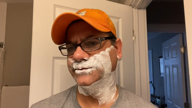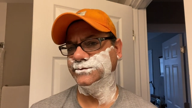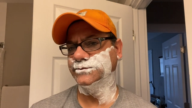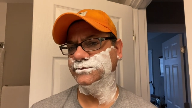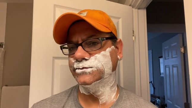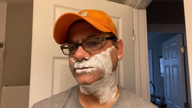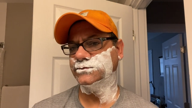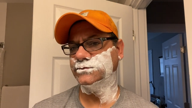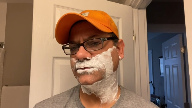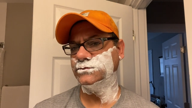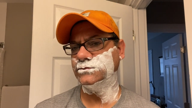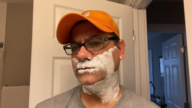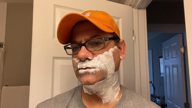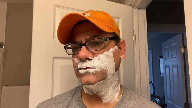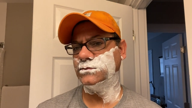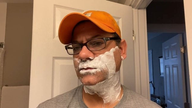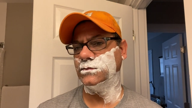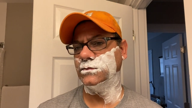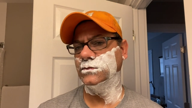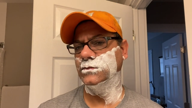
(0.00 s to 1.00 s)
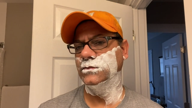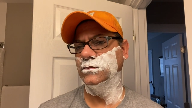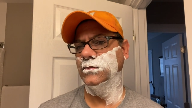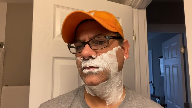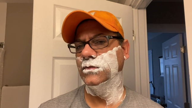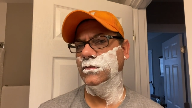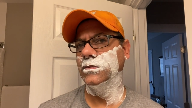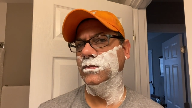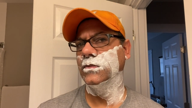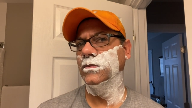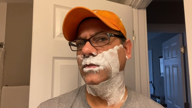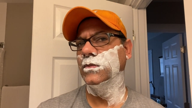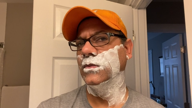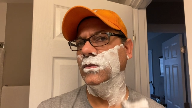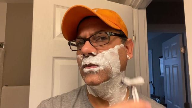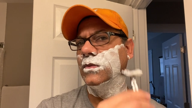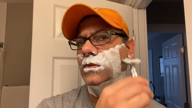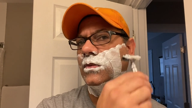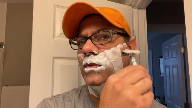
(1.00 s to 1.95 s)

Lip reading: [no speech]